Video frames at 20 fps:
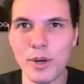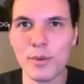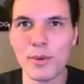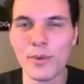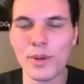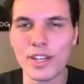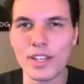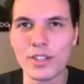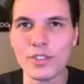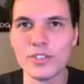
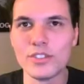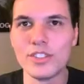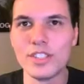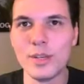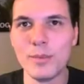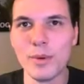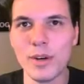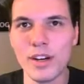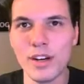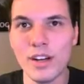moment when
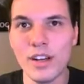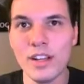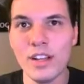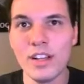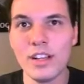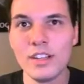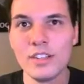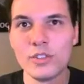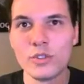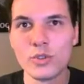Kojima
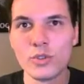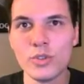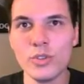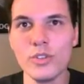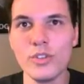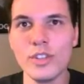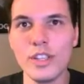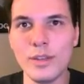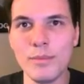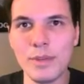
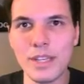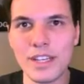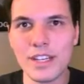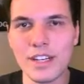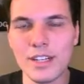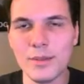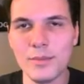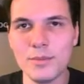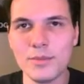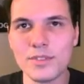truly
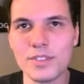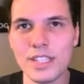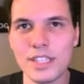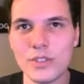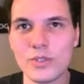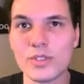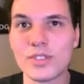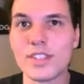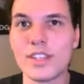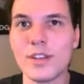becomes
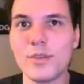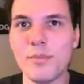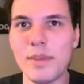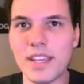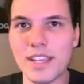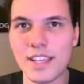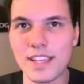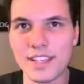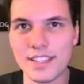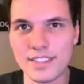interested in
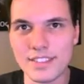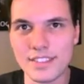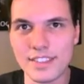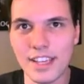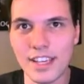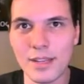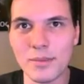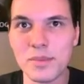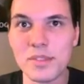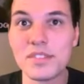making his
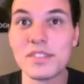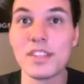games